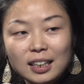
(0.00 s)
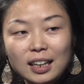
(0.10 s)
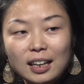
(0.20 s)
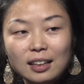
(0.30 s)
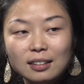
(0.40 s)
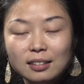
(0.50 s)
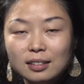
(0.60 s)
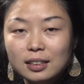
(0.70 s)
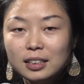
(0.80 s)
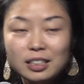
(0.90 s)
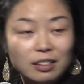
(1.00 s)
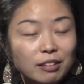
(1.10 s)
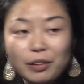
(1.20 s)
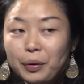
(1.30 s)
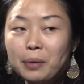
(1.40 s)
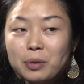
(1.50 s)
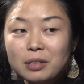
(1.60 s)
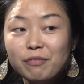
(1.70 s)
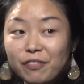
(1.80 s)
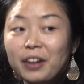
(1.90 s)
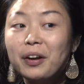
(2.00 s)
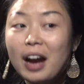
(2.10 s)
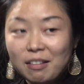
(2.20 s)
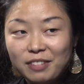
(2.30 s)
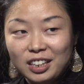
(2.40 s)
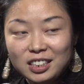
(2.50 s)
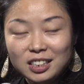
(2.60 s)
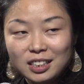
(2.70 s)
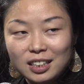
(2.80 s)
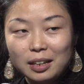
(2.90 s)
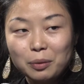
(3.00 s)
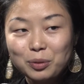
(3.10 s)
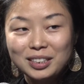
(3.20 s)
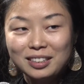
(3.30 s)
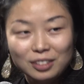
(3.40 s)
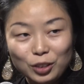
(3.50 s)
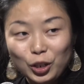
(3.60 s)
and the delivery was very obvious that it wasn't